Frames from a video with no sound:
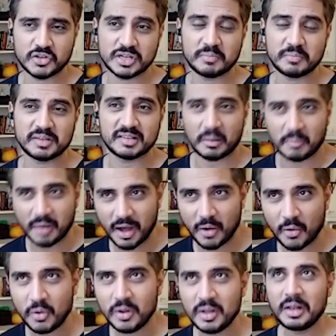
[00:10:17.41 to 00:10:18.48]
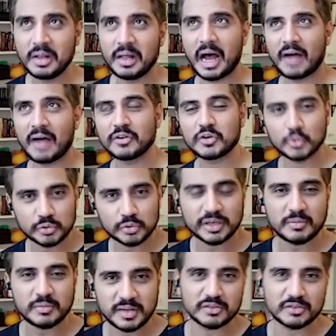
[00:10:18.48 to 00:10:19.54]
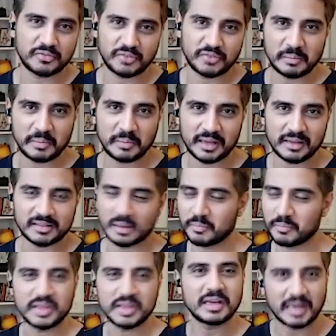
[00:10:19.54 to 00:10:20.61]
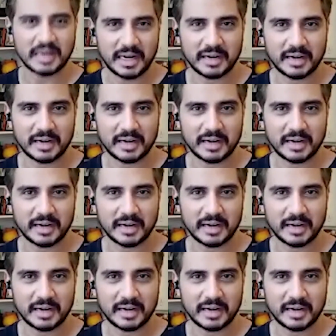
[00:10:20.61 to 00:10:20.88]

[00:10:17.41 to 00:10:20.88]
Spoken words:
But somehow, after 2-3 weeks of filming, something clicked,